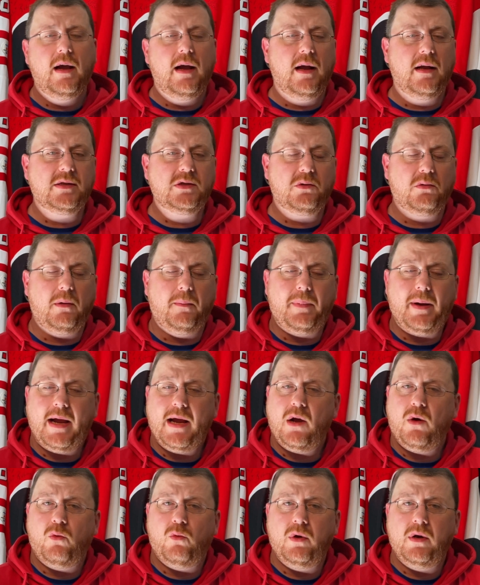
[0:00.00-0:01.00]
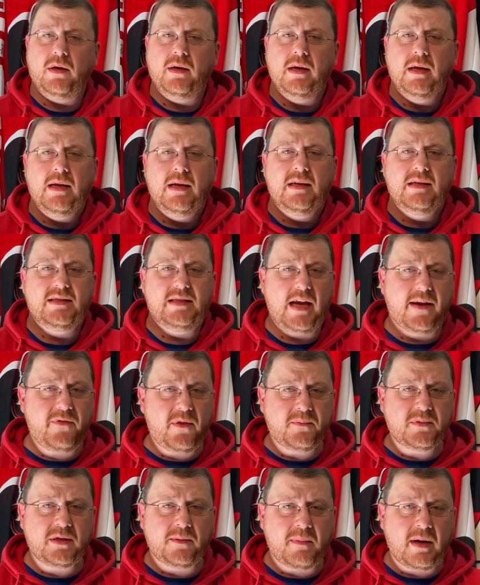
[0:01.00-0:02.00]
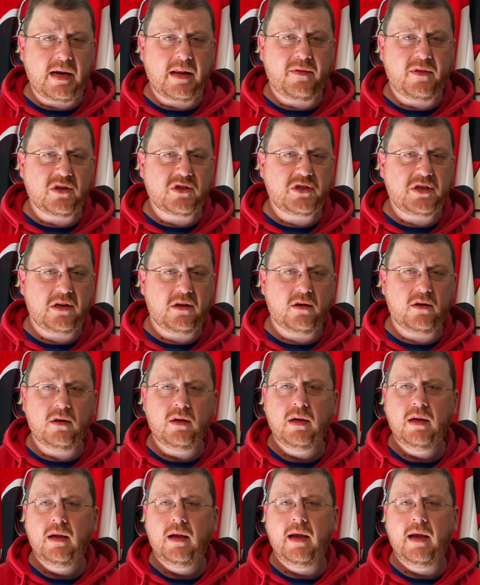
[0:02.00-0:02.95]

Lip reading: So a buyout would save them some money this year,